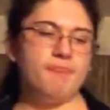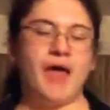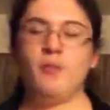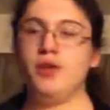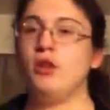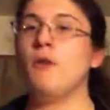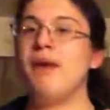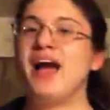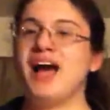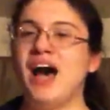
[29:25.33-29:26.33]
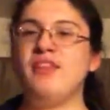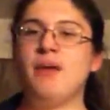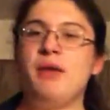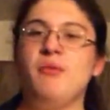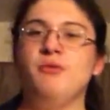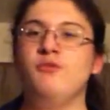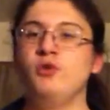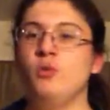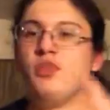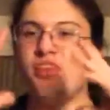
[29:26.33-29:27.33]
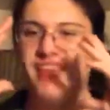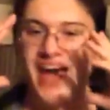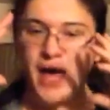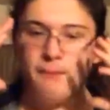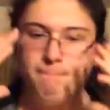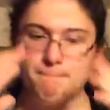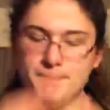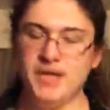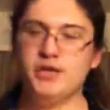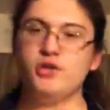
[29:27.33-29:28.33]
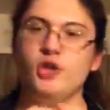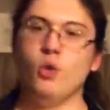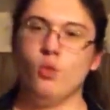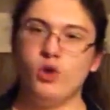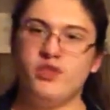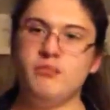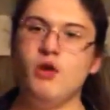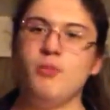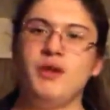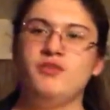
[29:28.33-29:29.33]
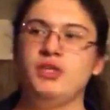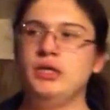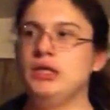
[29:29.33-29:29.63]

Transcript: And we look back on that pay-per-view with that big, noteworthy moment.